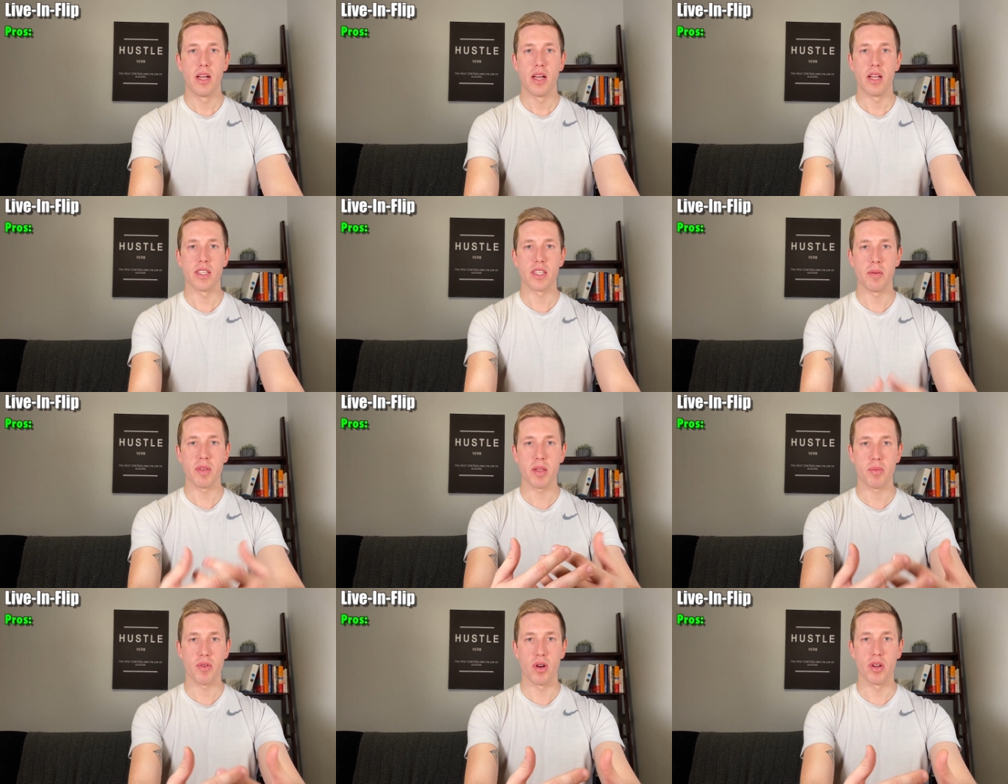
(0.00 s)
And some of
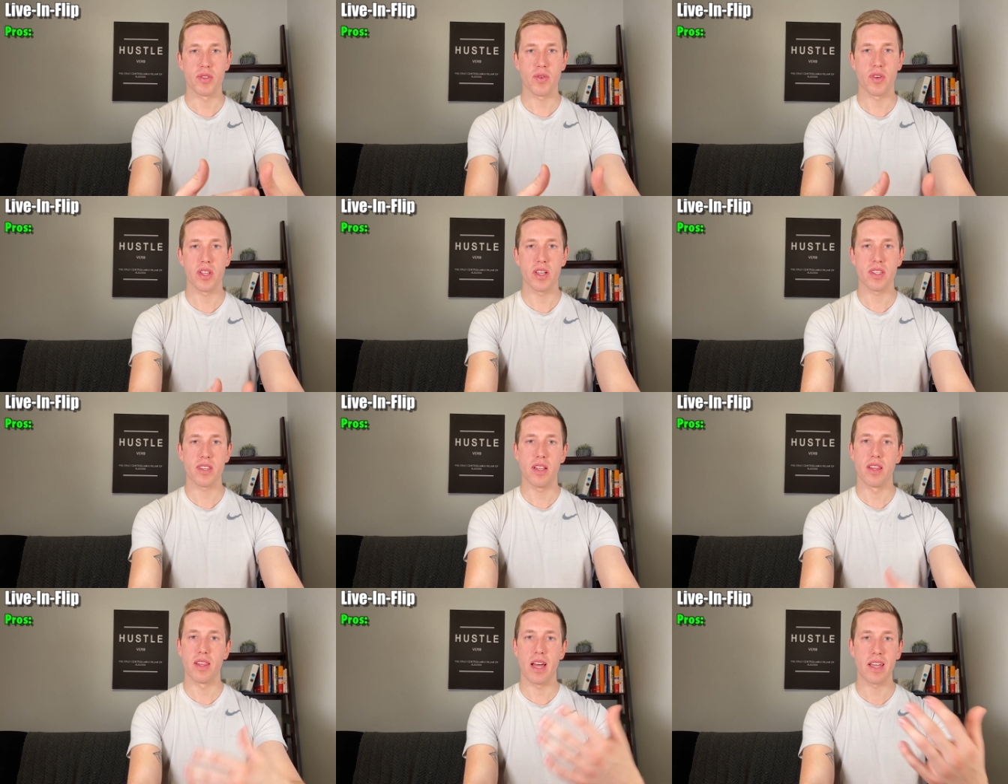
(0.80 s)
the pros for this,
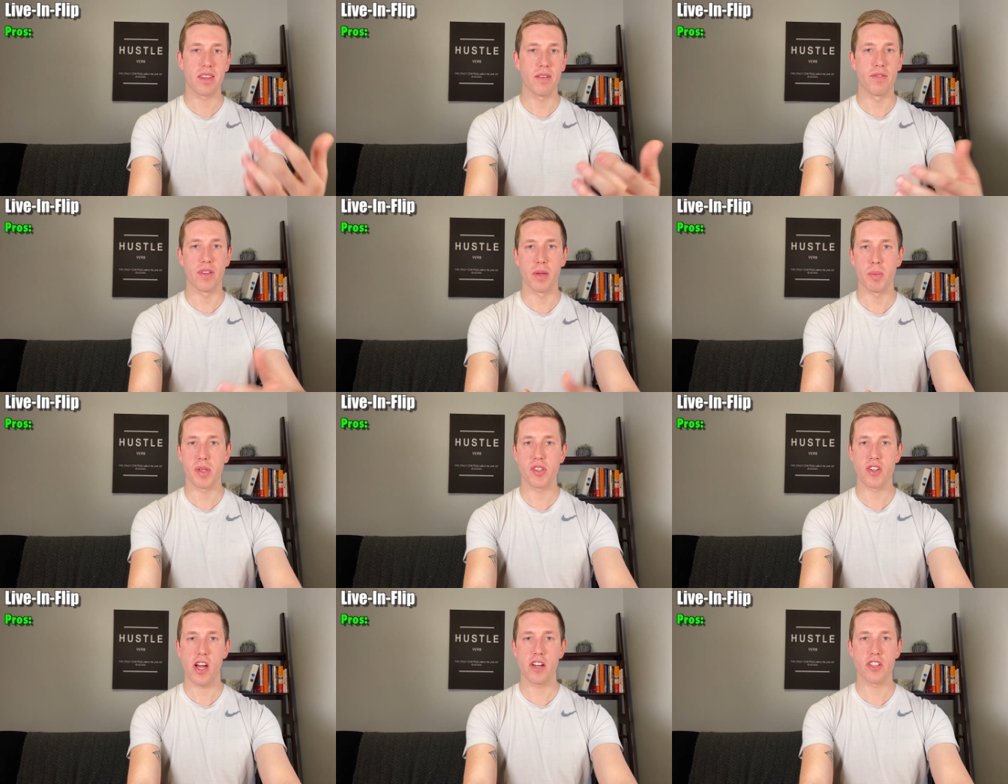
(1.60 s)
like the flipping
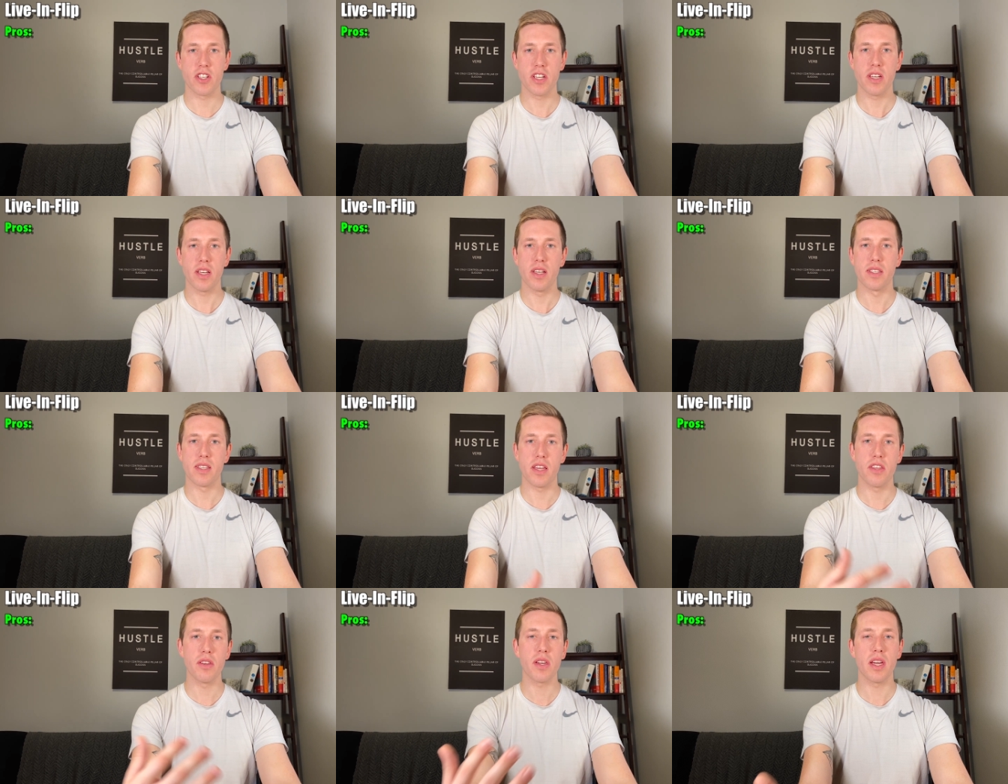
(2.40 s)
strategy, is that
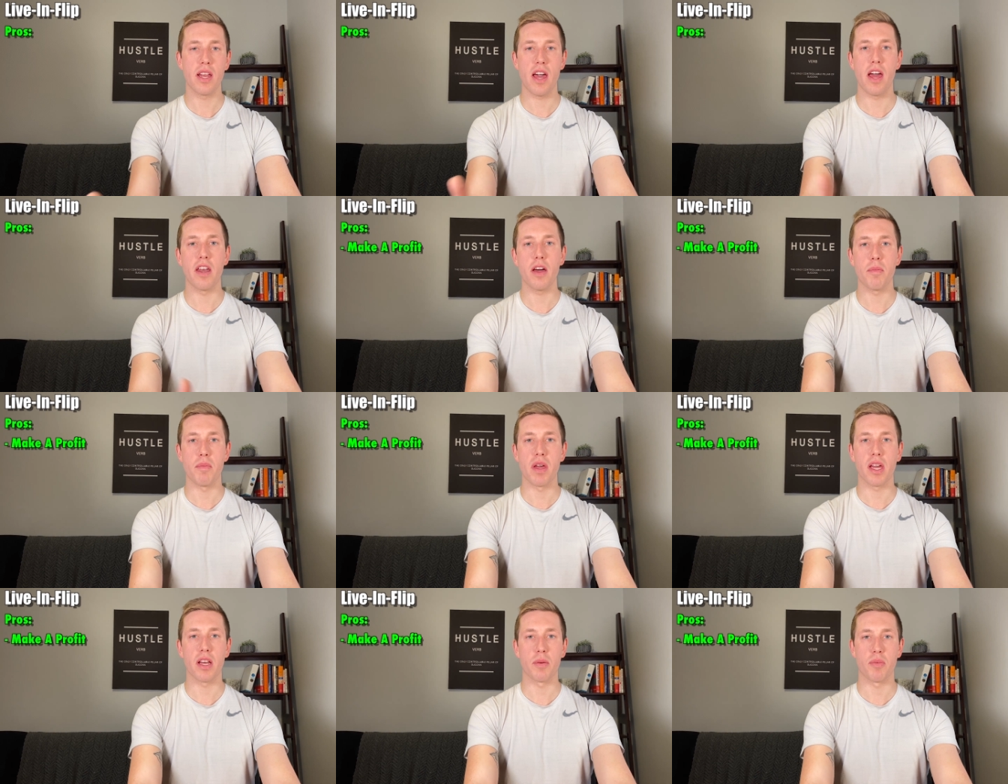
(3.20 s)
you can end up
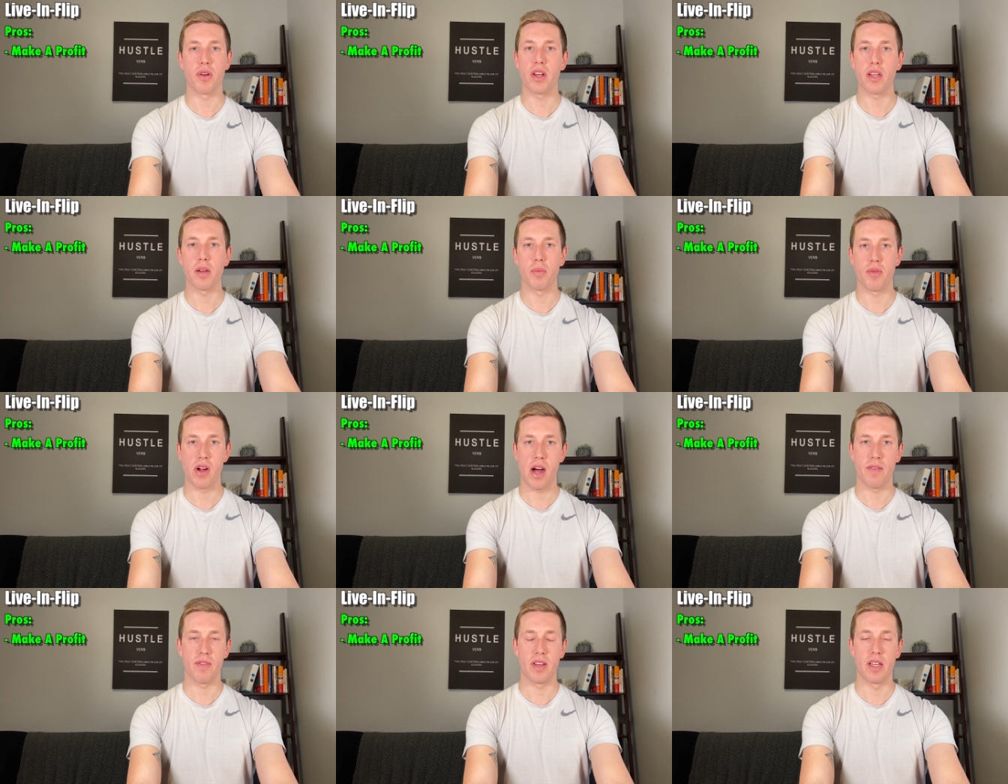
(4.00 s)
making a pretty good
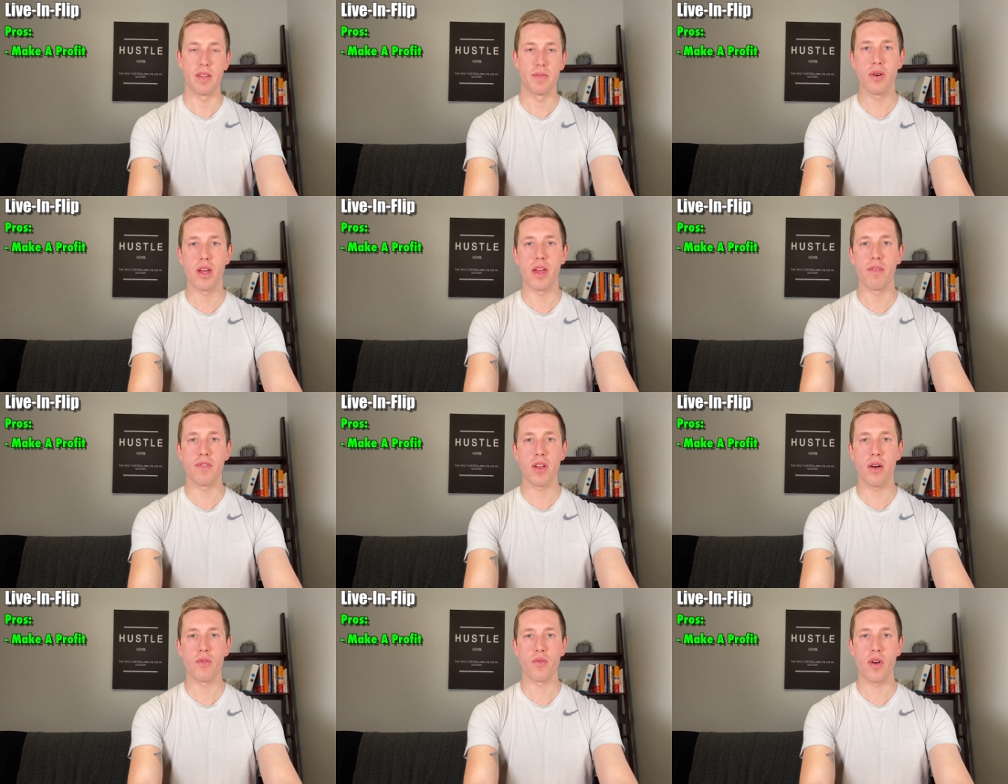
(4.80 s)
profit. If
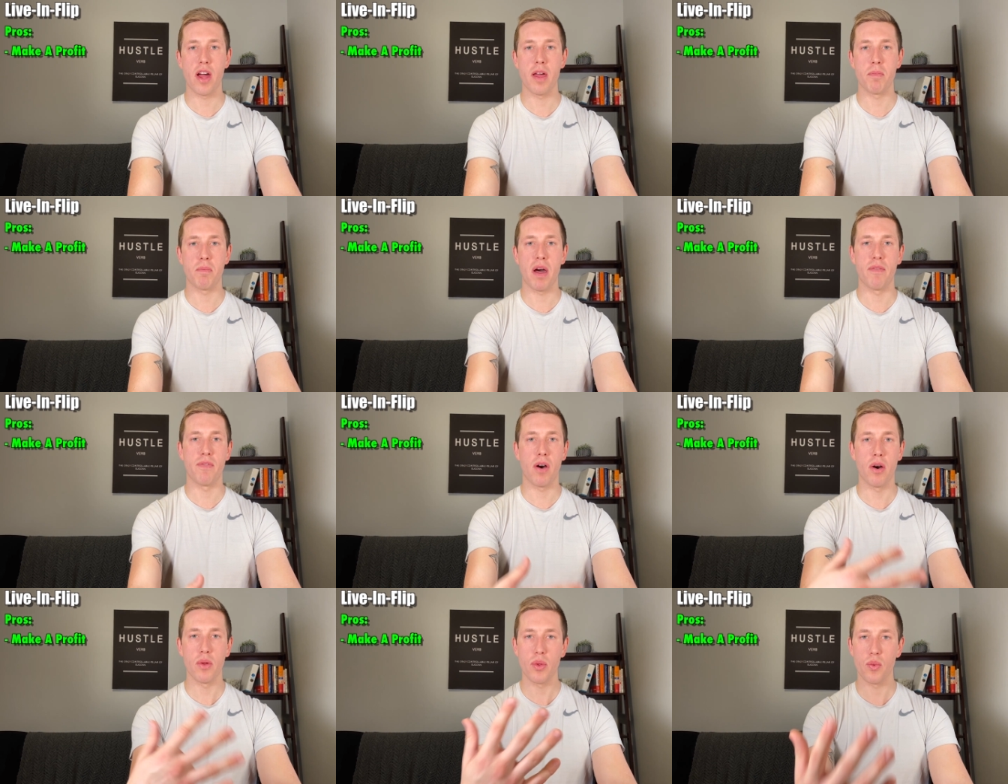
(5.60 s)
done right, by
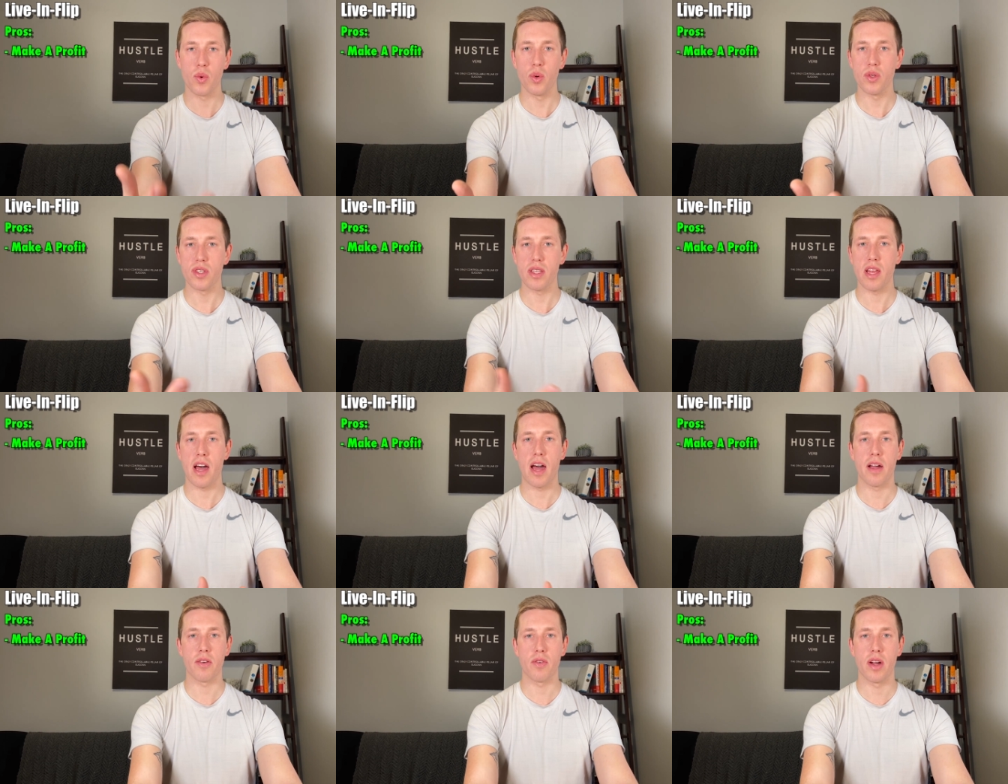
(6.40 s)
following the rules of the
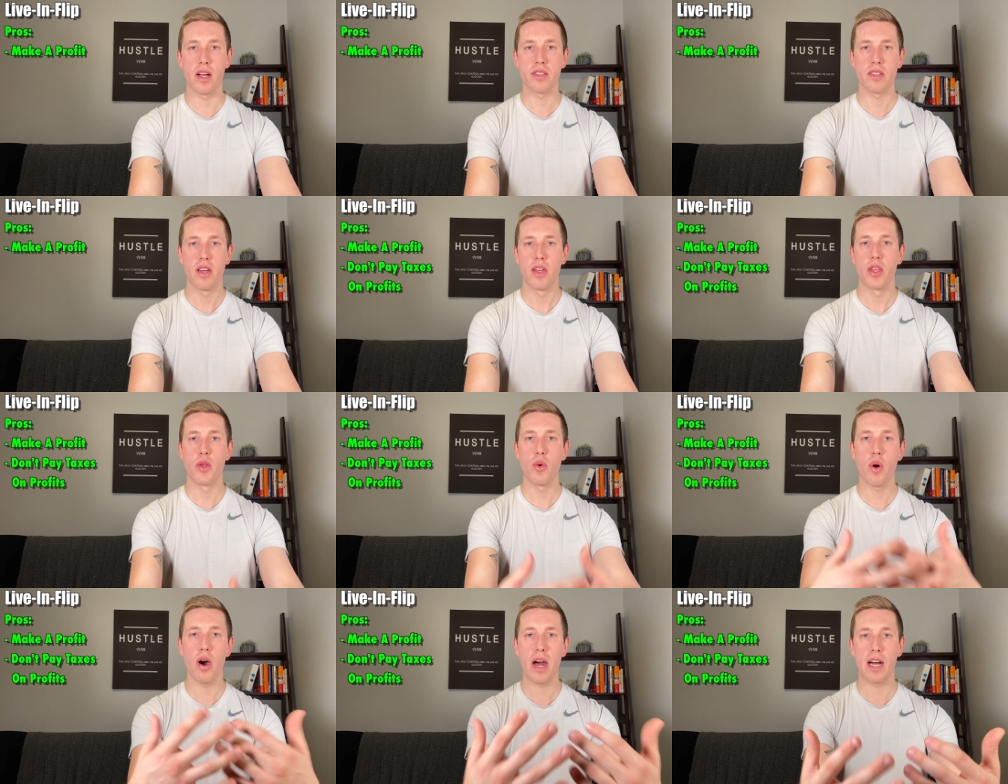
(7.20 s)
IRS, you
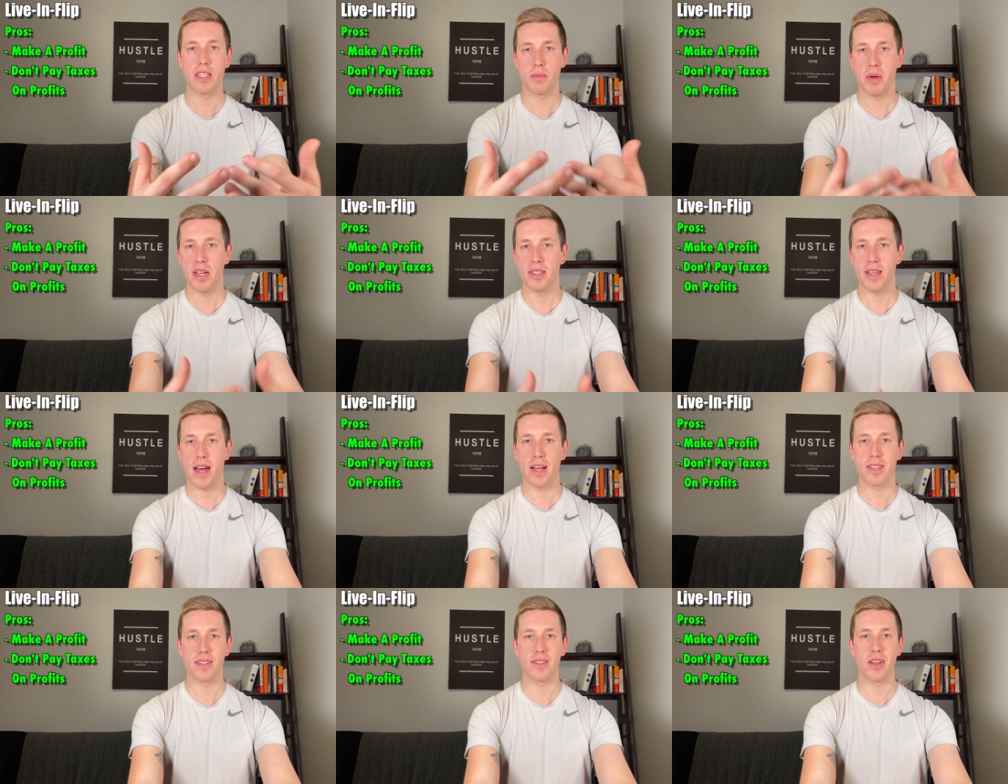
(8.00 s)
won't have to pay
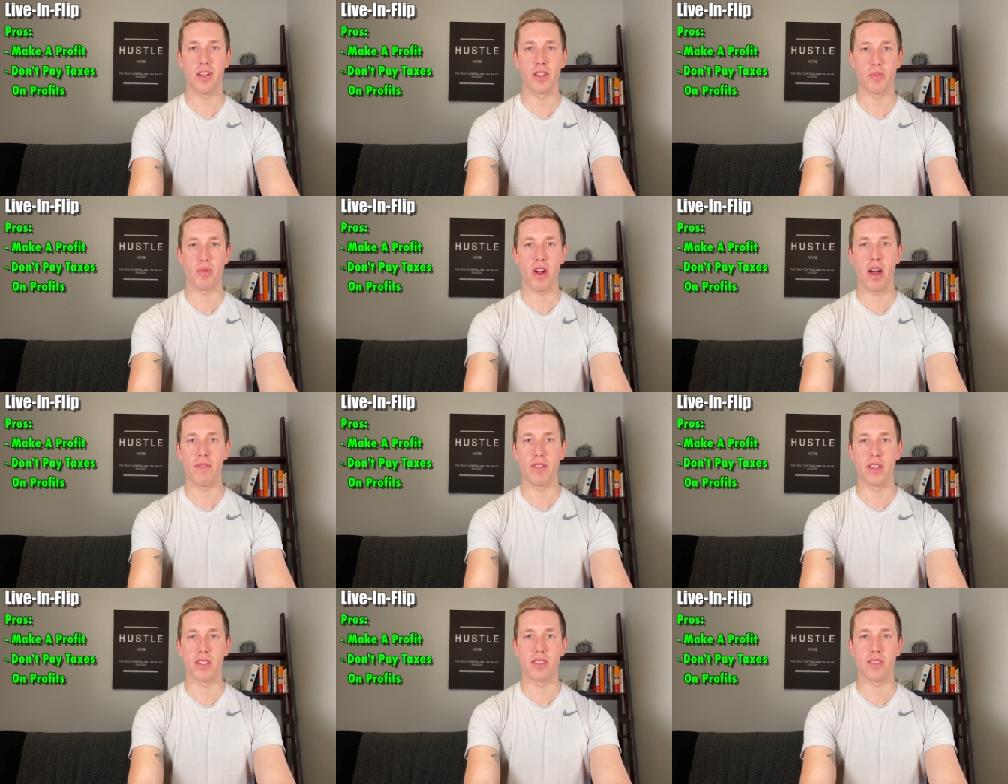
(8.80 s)
taxes on your
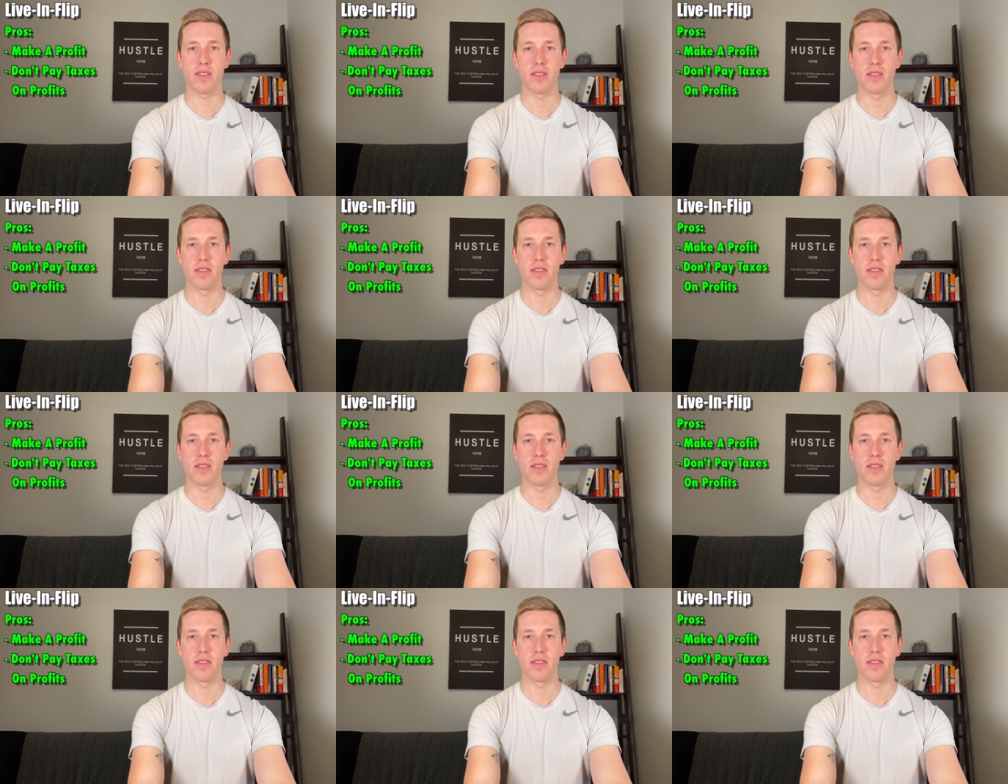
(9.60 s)
profits.